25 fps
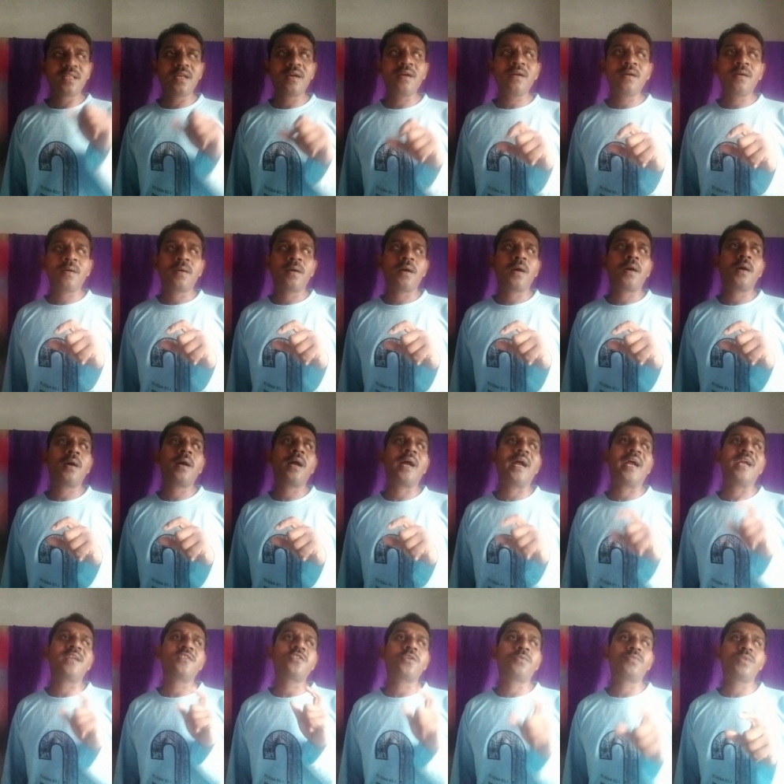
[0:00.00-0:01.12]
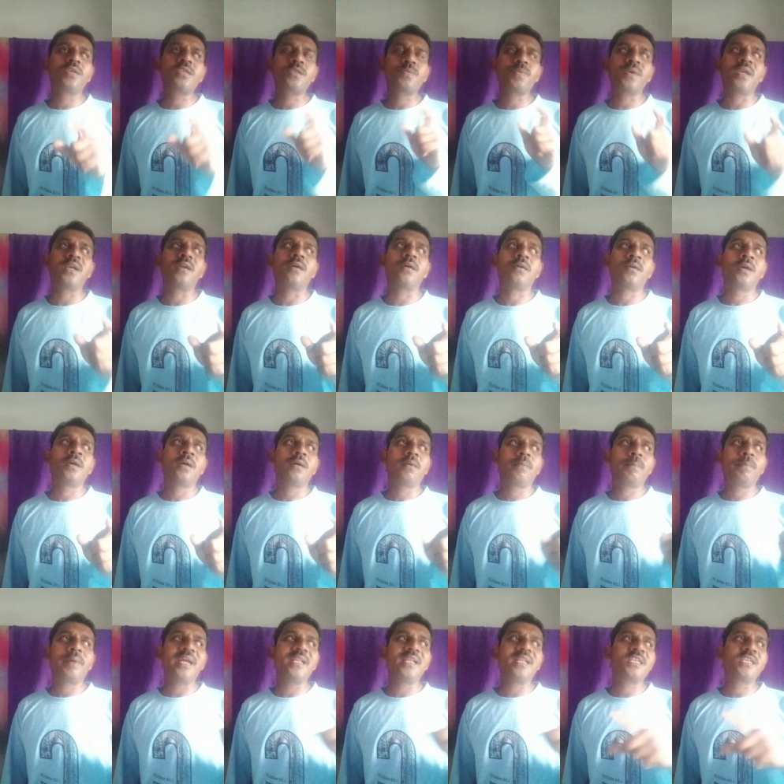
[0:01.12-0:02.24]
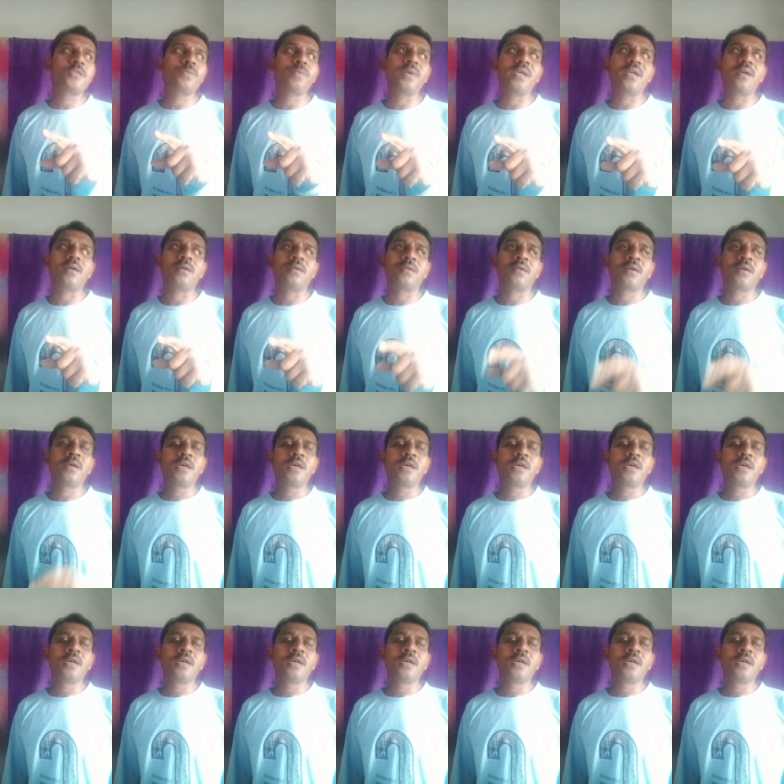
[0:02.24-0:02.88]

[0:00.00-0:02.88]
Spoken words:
the hands of the speaker, by the speaker.